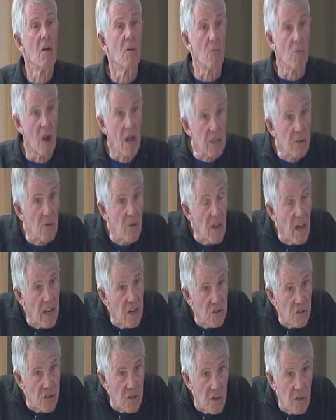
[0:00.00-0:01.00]

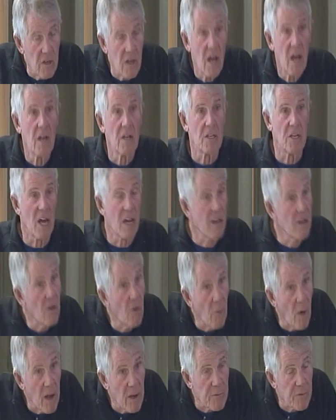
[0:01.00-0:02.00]
recreation, getting
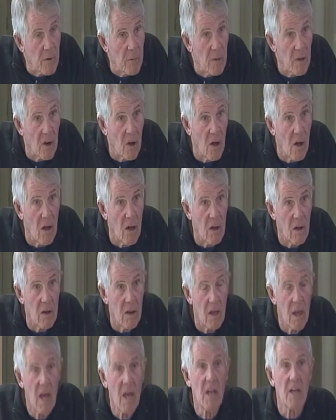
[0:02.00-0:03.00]
away from it
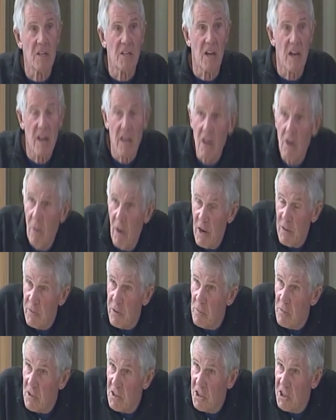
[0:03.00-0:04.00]
all, getting away
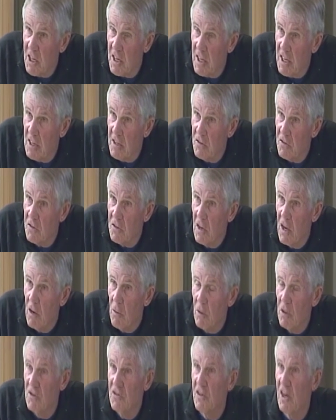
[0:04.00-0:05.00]
from the cities,
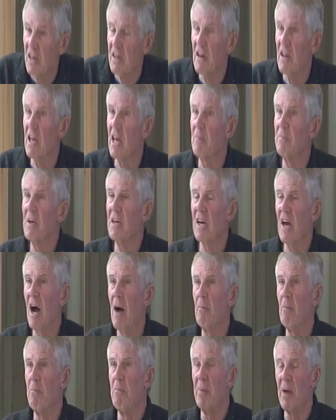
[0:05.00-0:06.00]
which suddenly had
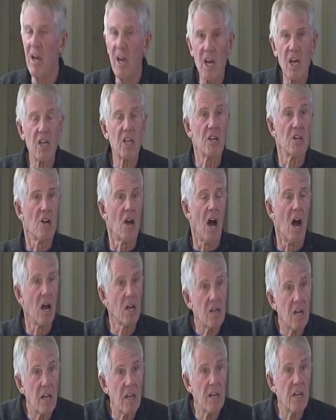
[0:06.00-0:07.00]
become big and
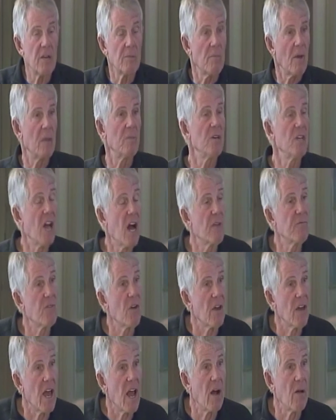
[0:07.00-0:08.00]
ugly and maybe not
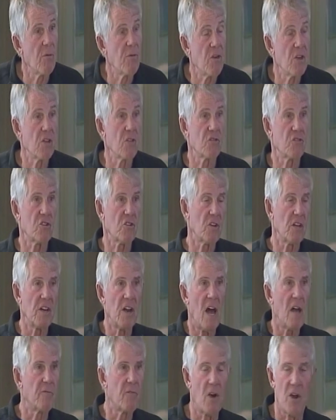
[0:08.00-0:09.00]
very healthy and certainly
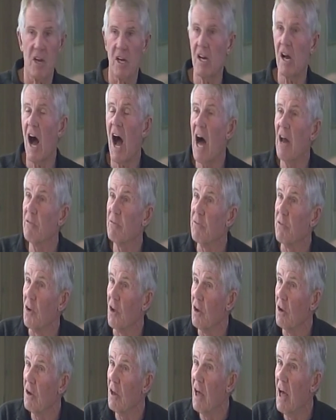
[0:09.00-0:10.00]
not very
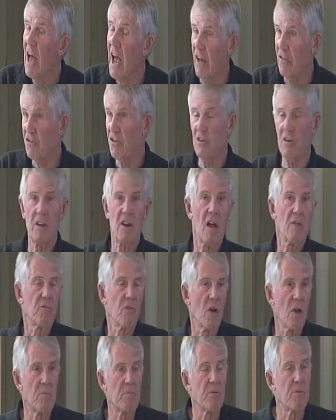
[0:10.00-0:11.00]
godful and certainly not
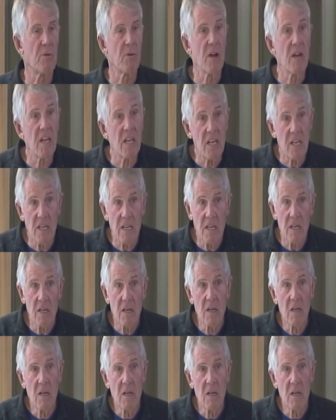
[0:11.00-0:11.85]
very pretty.